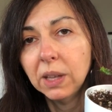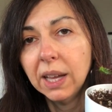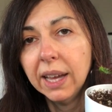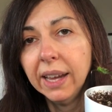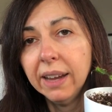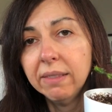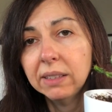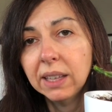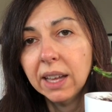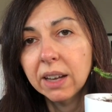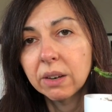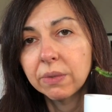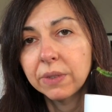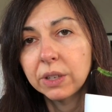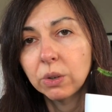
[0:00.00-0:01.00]
I have a lot
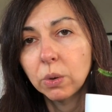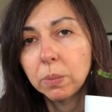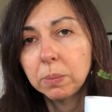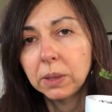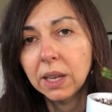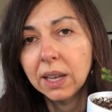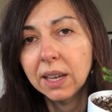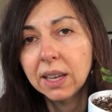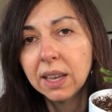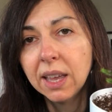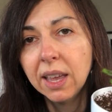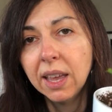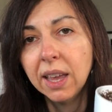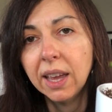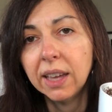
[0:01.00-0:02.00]
of Enopla
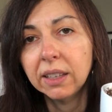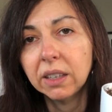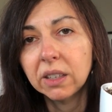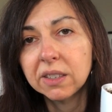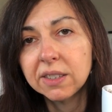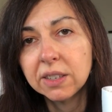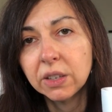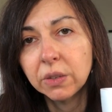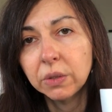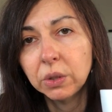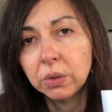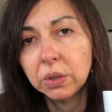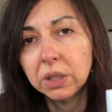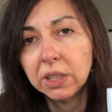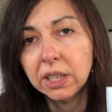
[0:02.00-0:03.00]
at the
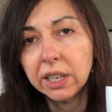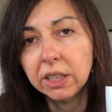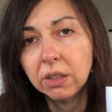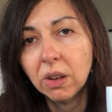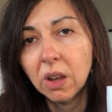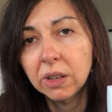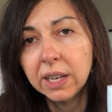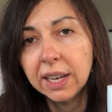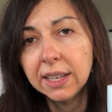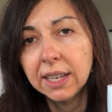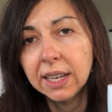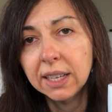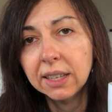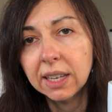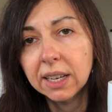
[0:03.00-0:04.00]
conservatory that I donated,